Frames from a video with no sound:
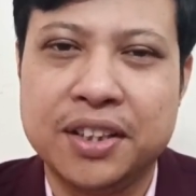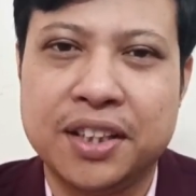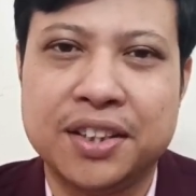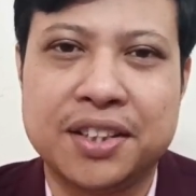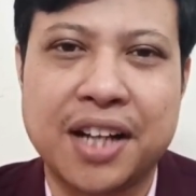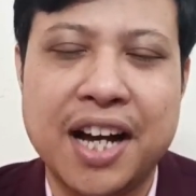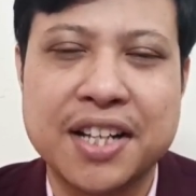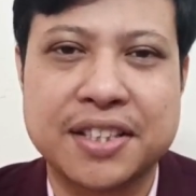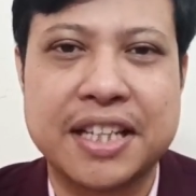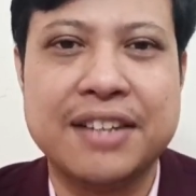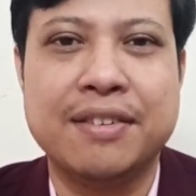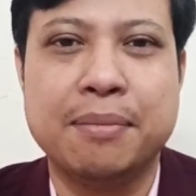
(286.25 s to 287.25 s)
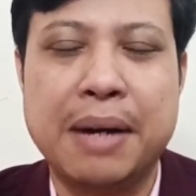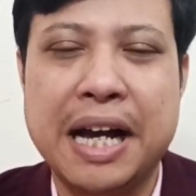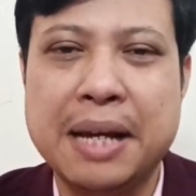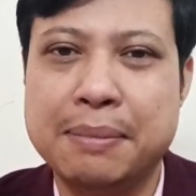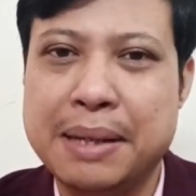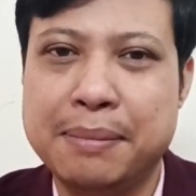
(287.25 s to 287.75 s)
the other tasks given
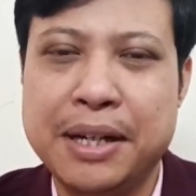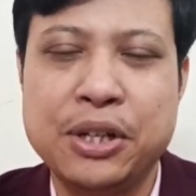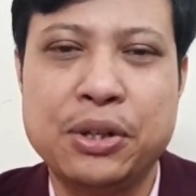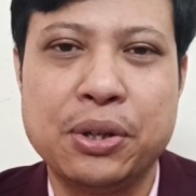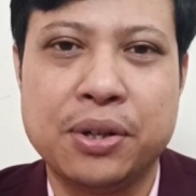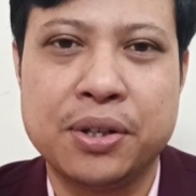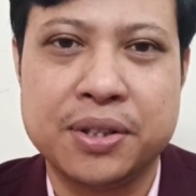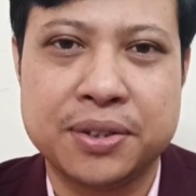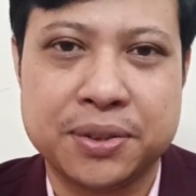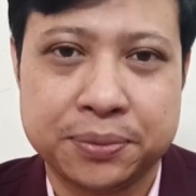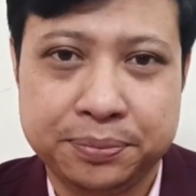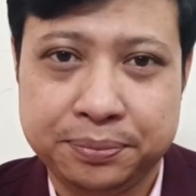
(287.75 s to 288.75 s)
by my mentors.